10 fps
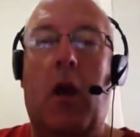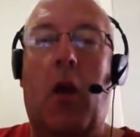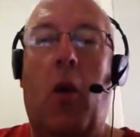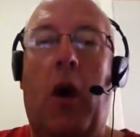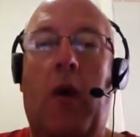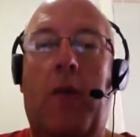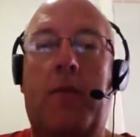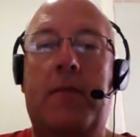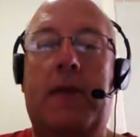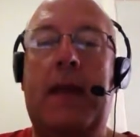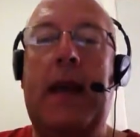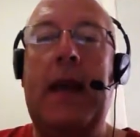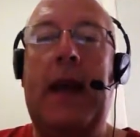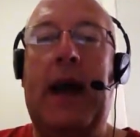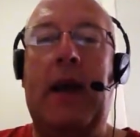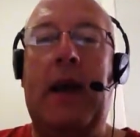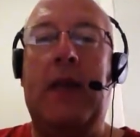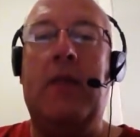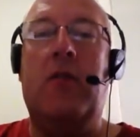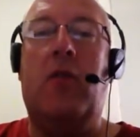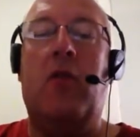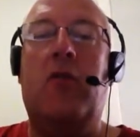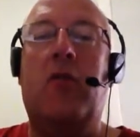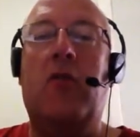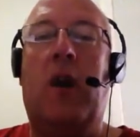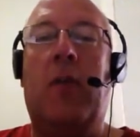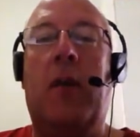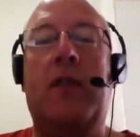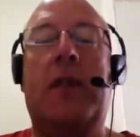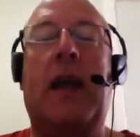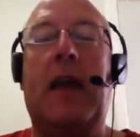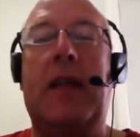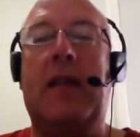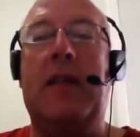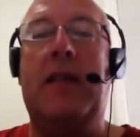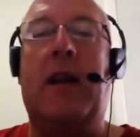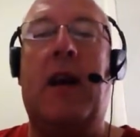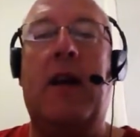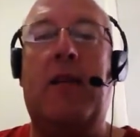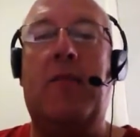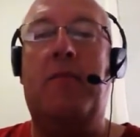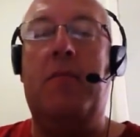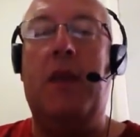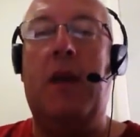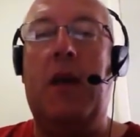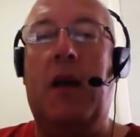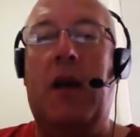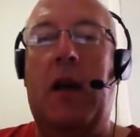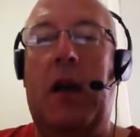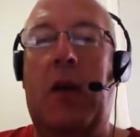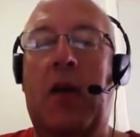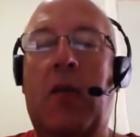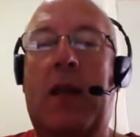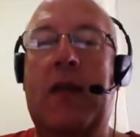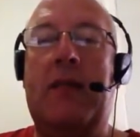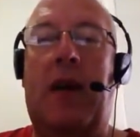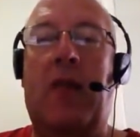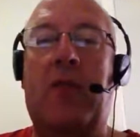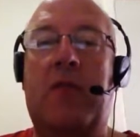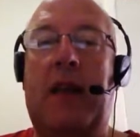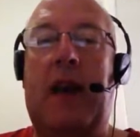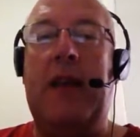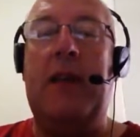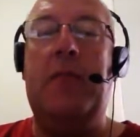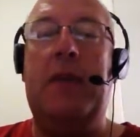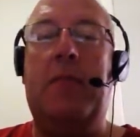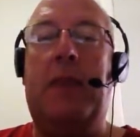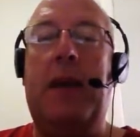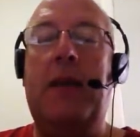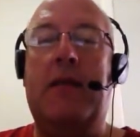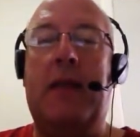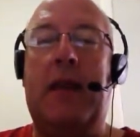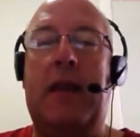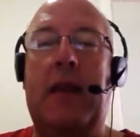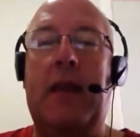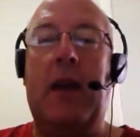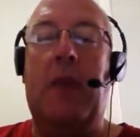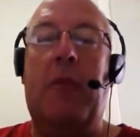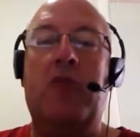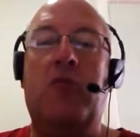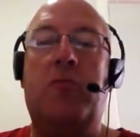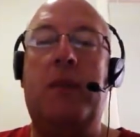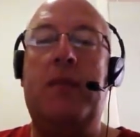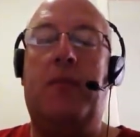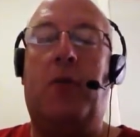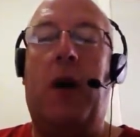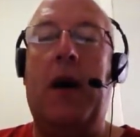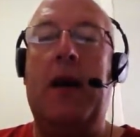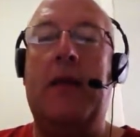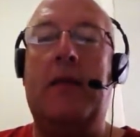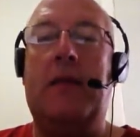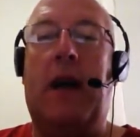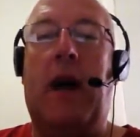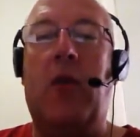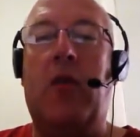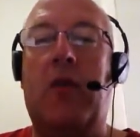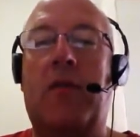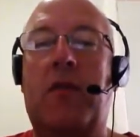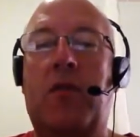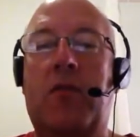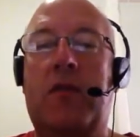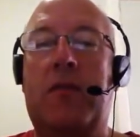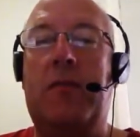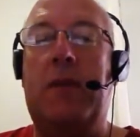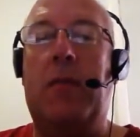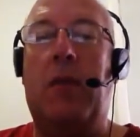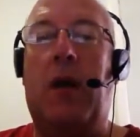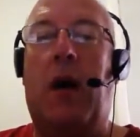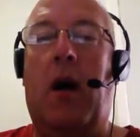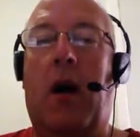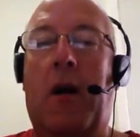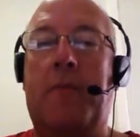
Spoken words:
Well, today I'd like to talk to you about telling the time. Now I know that sounds a little bit basic, but you'd be surprised how confused people are.